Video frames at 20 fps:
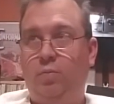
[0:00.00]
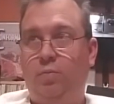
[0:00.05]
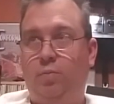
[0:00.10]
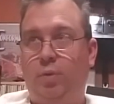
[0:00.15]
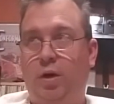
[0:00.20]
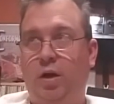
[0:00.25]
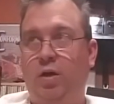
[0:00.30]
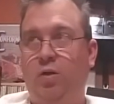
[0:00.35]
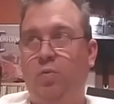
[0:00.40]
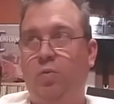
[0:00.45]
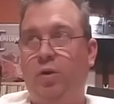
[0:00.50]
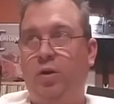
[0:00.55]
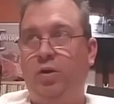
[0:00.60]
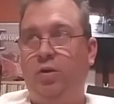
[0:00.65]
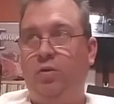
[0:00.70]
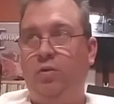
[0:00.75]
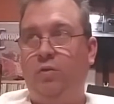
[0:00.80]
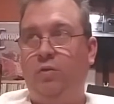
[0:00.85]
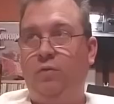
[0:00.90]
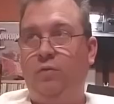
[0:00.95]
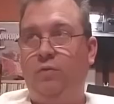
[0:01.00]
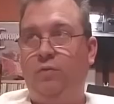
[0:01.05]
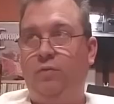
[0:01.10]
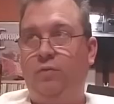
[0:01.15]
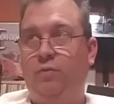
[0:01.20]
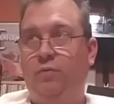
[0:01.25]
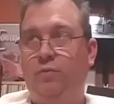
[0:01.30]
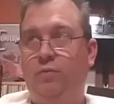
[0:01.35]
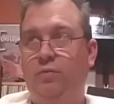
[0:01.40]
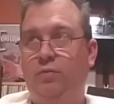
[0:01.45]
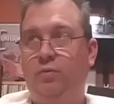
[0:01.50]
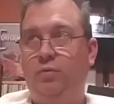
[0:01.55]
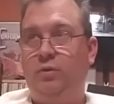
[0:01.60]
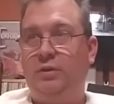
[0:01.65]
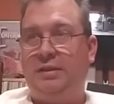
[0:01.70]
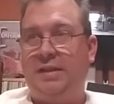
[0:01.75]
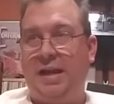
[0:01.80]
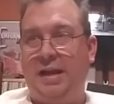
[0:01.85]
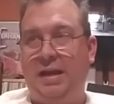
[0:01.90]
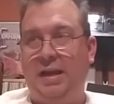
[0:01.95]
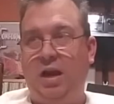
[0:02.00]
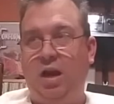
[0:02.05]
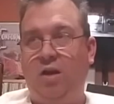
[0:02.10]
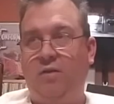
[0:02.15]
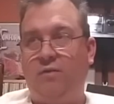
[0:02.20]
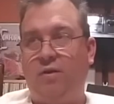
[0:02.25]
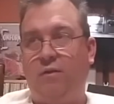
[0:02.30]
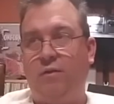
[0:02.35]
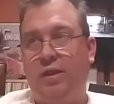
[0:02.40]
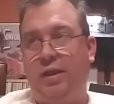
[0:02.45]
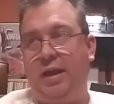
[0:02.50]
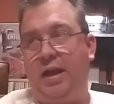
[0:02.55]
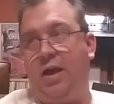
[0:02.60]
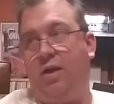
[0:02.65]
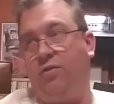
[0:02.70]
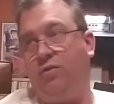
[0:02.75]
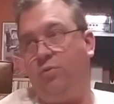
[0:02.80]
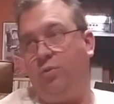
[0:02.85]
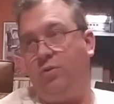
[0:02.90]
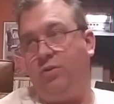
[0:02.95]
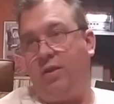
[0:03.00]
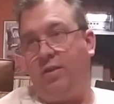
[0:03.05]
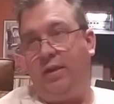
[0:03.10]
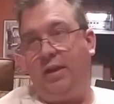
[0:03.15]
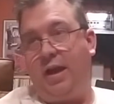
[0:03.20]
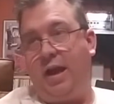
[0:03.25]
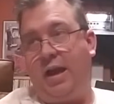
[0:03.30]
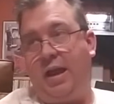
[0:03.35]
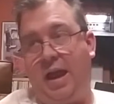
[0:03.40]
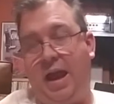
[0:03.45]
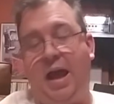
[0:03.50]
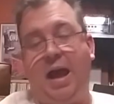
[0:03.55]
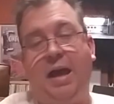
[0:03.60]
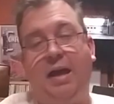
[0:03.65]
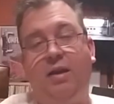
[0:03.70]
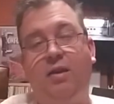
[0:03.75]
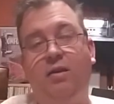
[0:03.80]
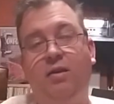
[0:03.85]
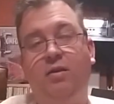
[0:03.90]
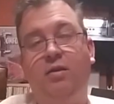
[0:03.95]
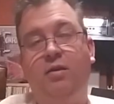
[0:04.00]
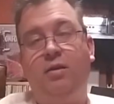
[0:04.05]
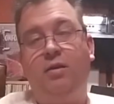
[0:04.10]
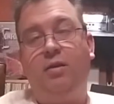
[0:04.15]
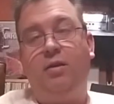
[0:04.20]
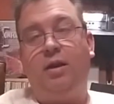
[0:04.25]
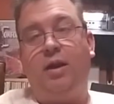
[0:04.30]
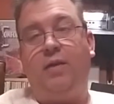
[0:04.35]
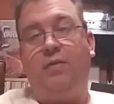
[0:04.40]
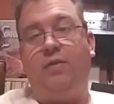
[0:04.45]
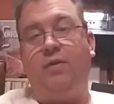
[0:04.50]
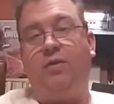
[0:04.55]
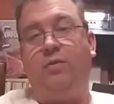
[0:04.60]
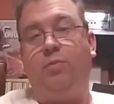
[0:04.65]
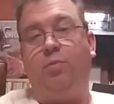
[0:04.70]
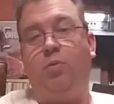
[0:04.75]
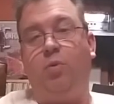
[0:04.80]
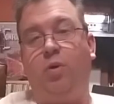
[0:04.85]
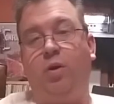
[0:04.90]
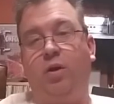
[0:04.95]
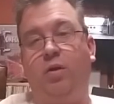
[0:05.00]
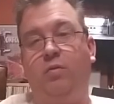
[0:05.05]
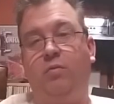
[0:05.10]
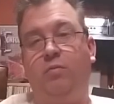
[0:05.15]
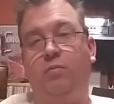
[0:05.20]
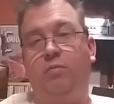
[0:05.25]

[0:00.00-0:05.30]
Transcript: But when you've taken care of everything else, which I think I had at this point,